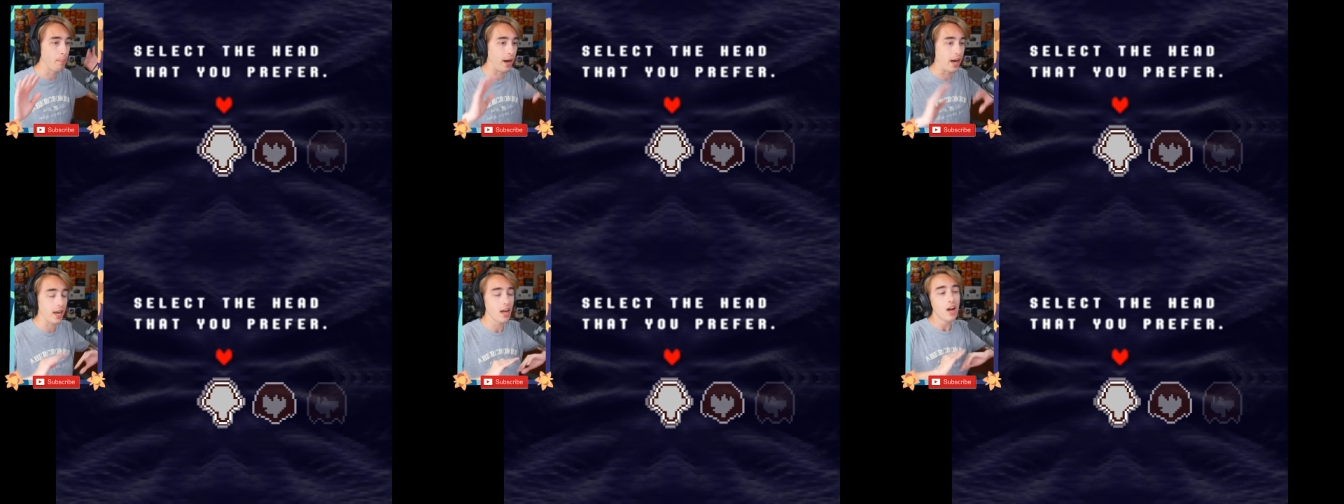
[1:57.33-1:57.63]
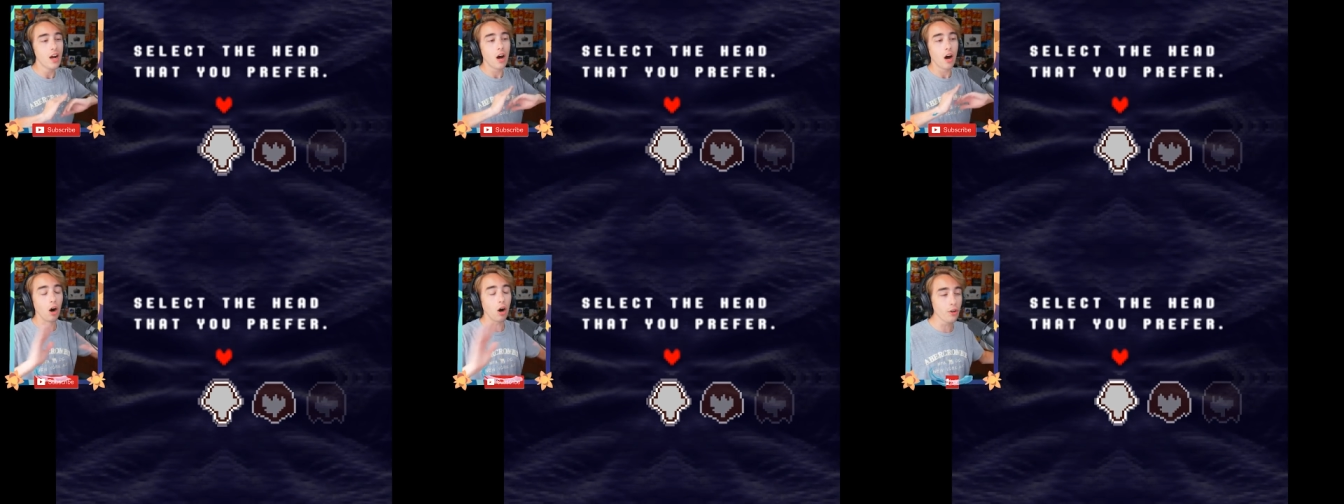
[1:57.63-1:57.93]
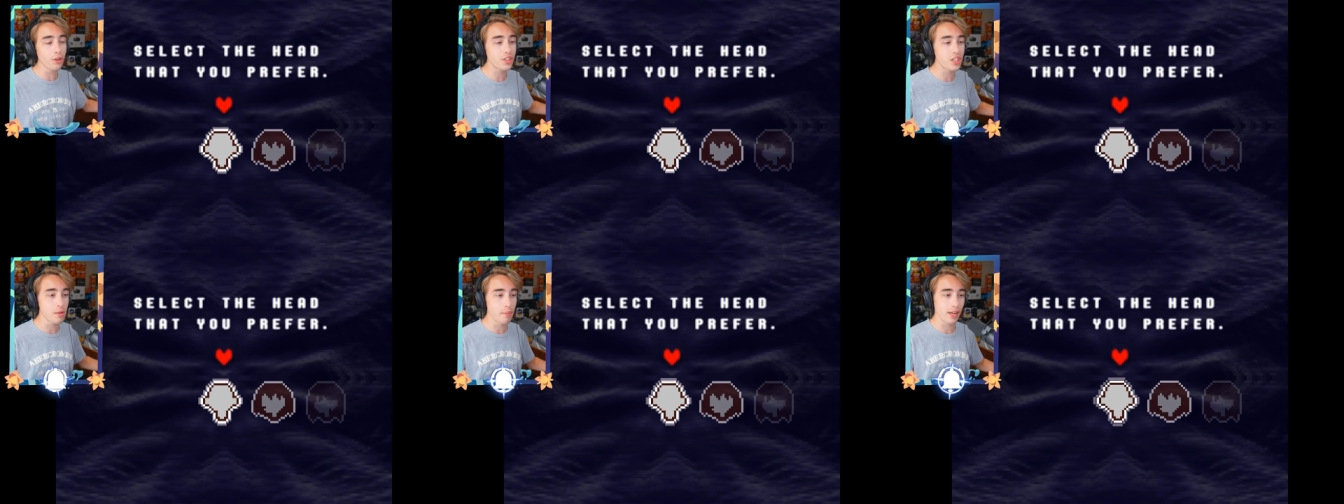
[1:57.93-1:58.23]
But
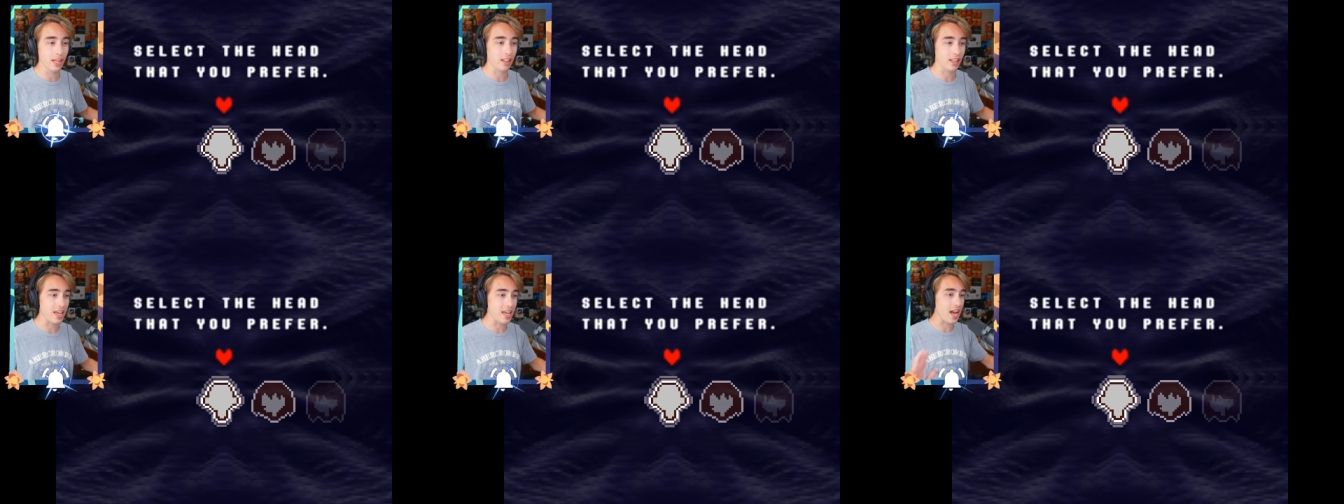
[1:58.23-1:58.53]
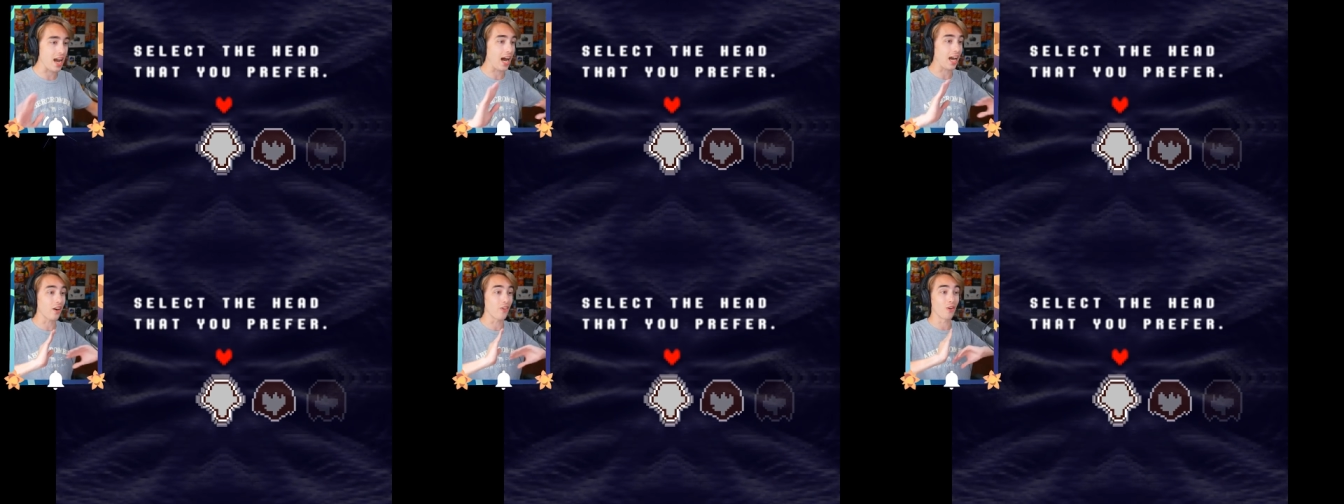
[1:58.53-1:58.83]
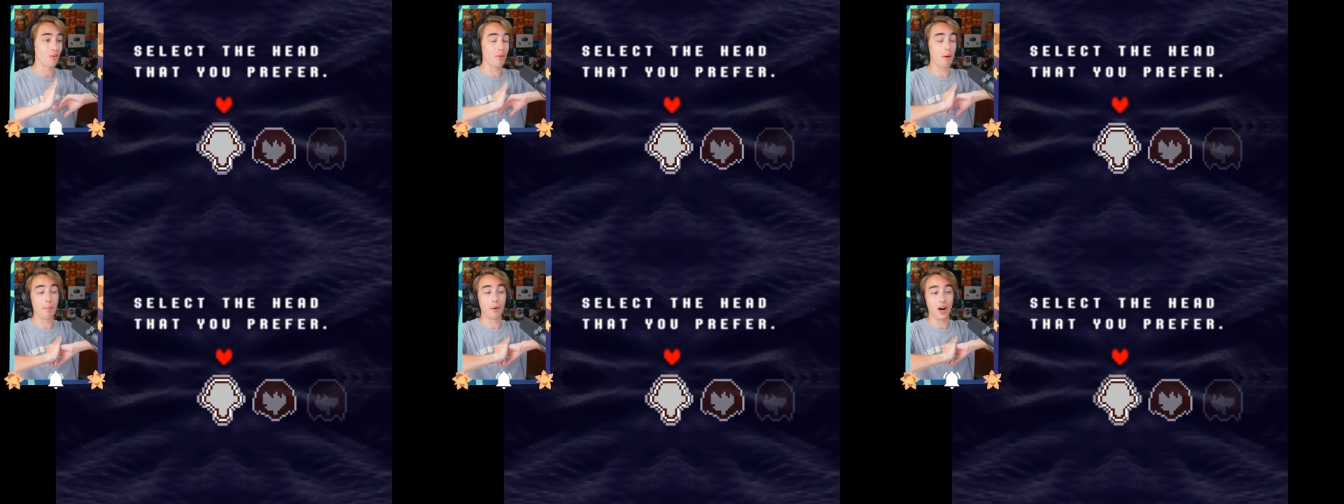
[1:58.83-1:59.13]
ultimately, I don't
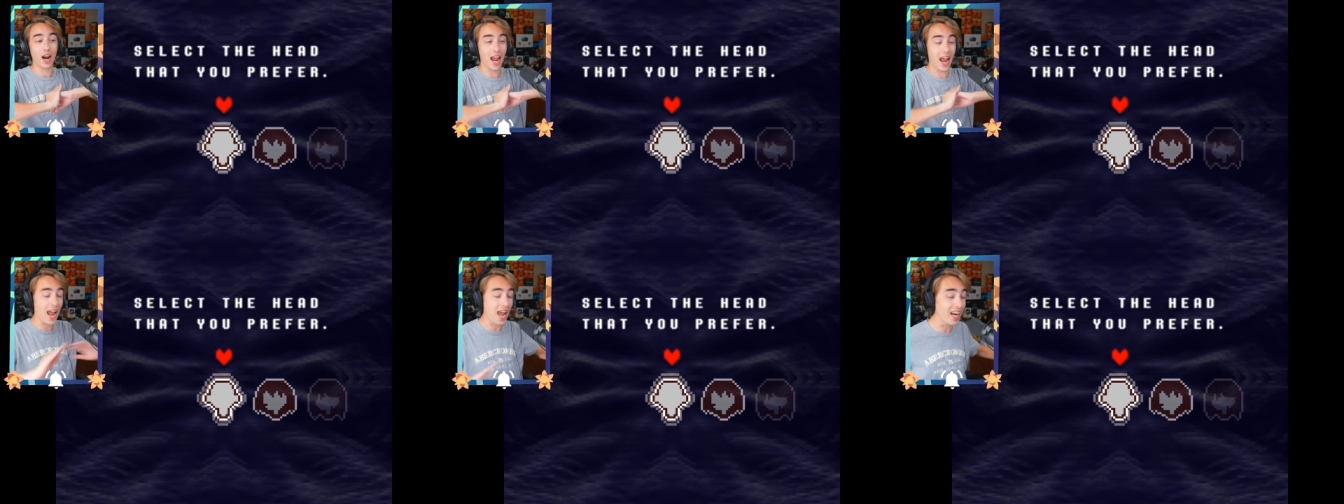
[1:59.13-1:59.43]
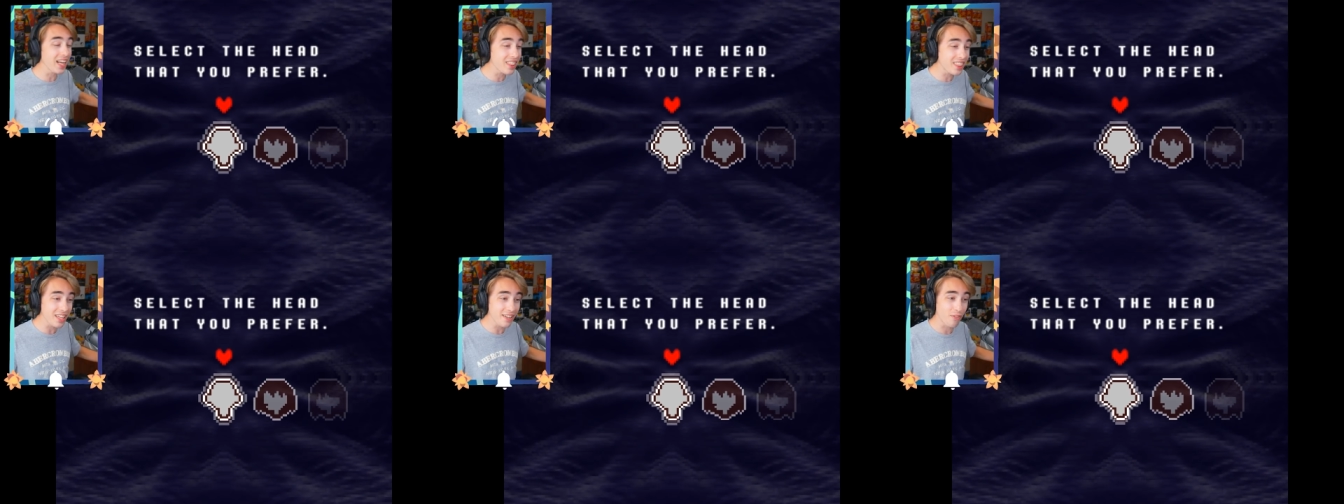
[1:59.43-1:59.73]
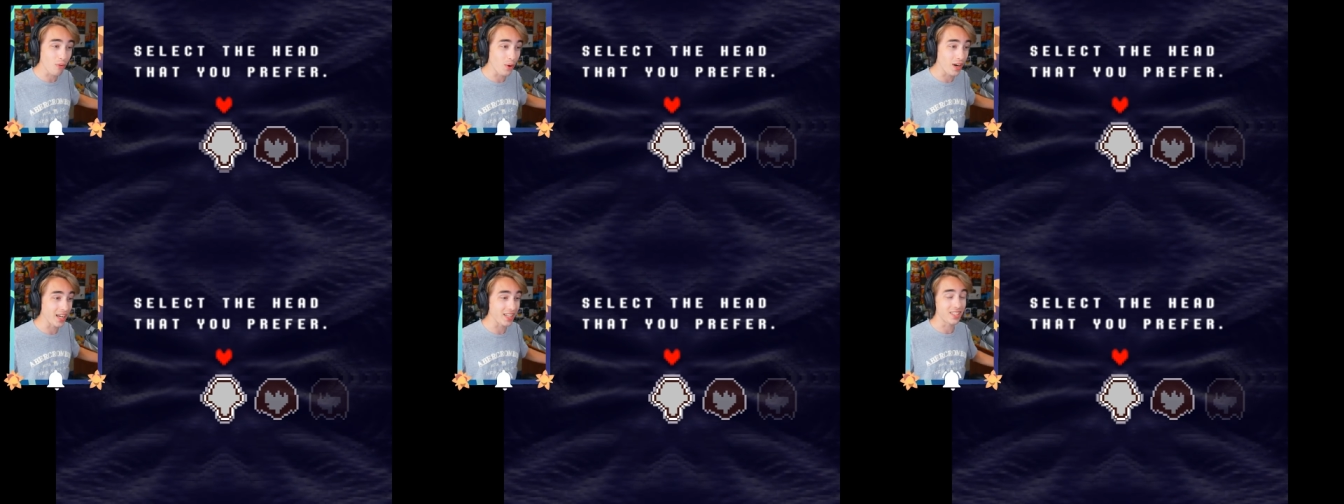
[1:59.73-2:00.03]
remember anything
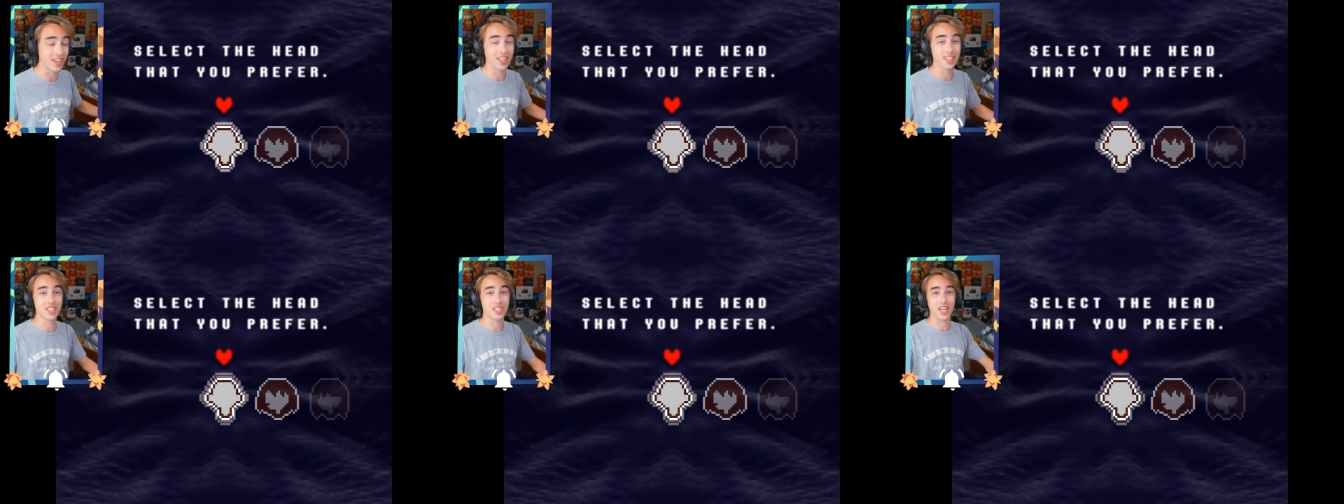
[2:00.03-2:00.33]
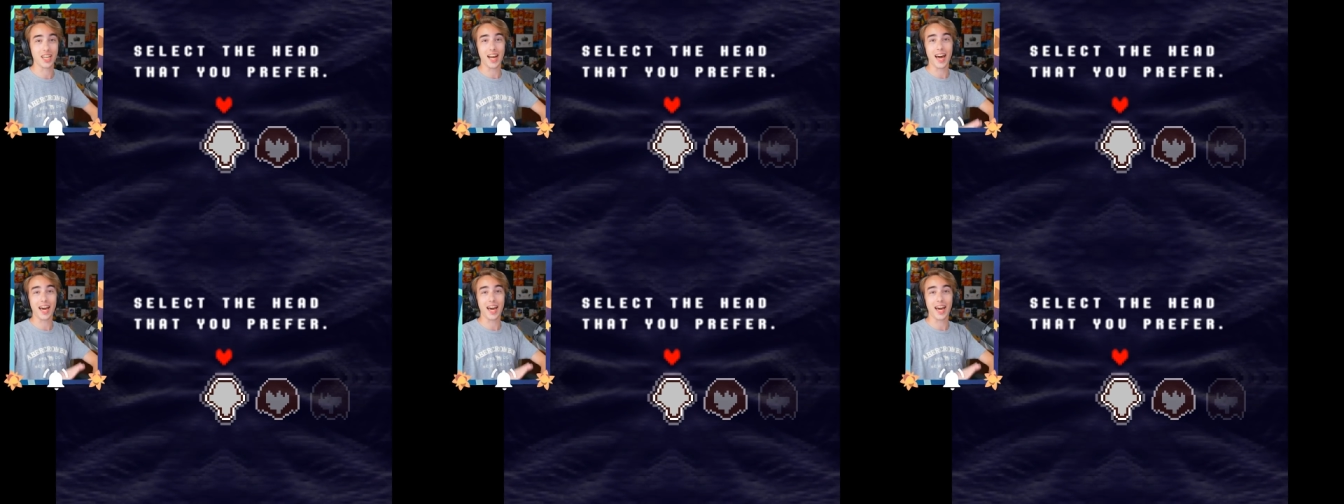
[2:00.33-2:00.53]
from when I touched it.